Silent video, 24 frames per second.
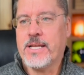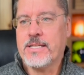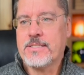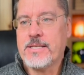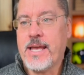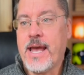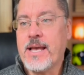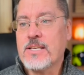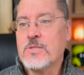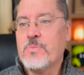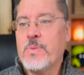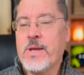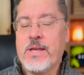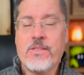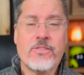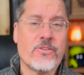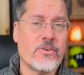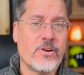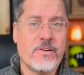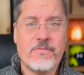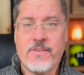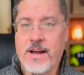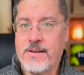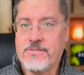It's a SP
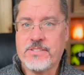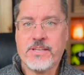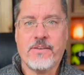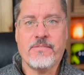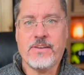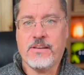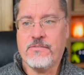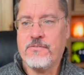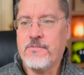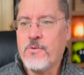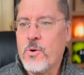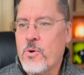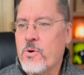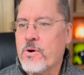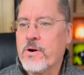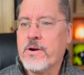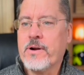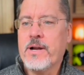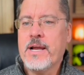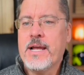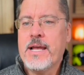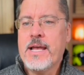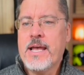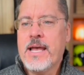3574.